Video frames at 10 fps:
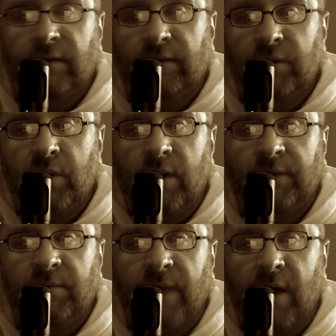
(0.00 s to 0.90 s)
flew off
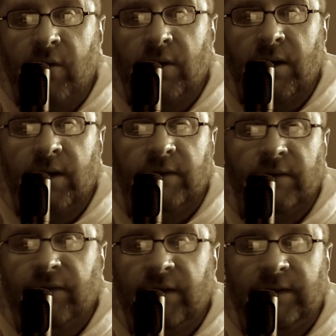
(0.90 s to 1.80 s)
to power lines or
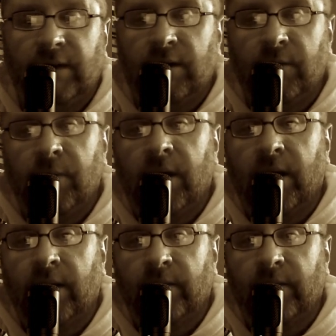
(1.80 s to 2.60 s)
fencing nearby.